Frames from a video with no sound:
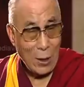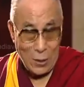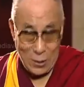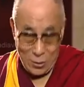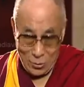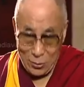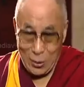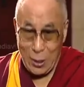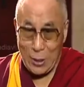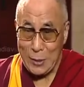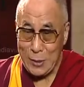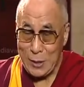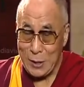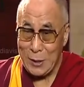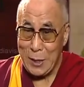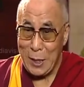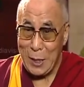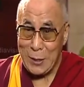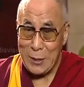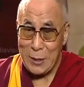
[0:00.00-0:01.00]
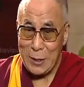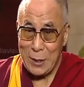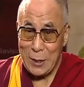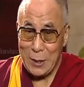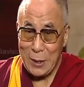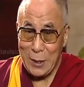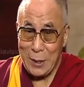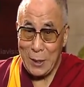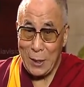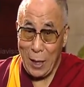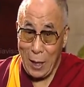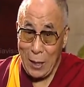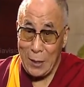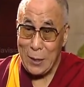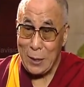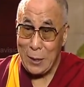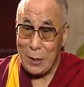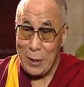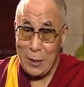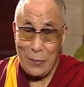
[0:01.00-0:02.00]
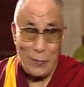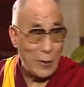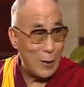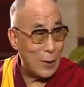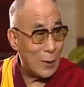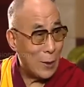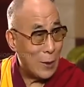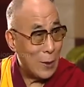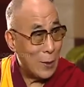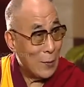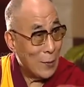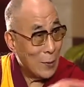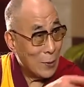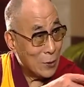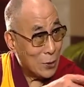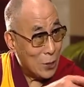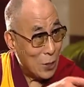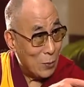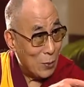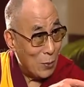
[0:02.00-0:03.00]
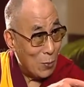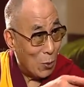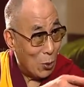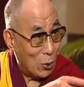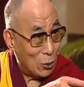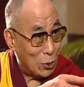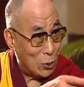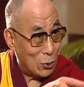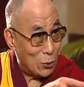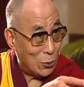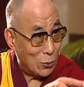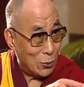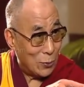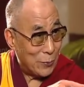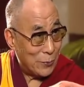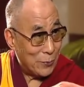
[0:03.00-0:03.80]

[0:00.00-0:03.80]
think you can say that. I think even Chairman Mao Zedong,